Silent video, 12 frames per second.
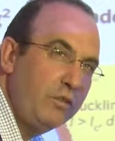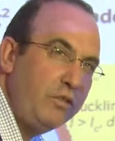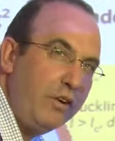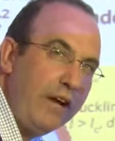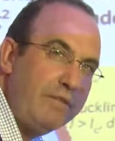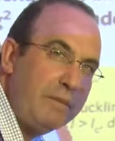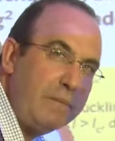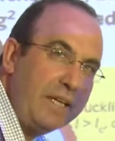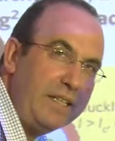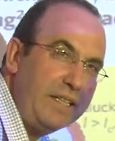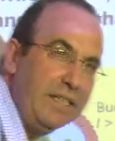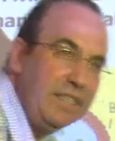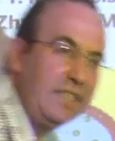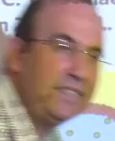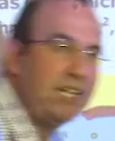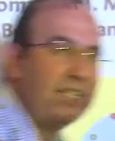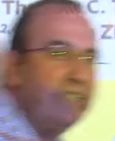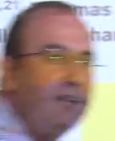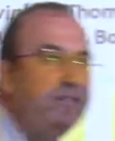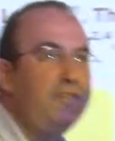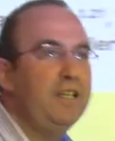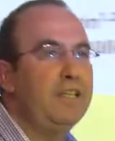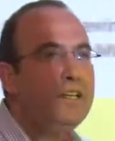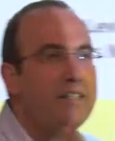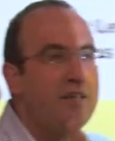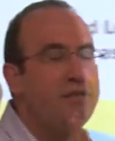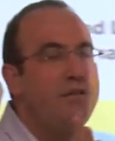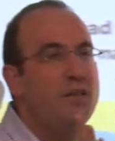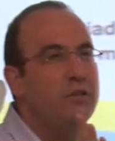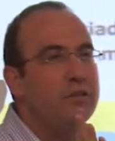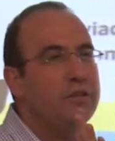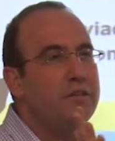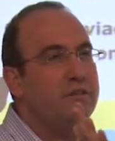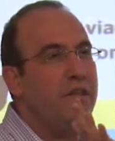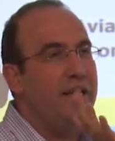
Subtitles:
for everybody, is like the Venus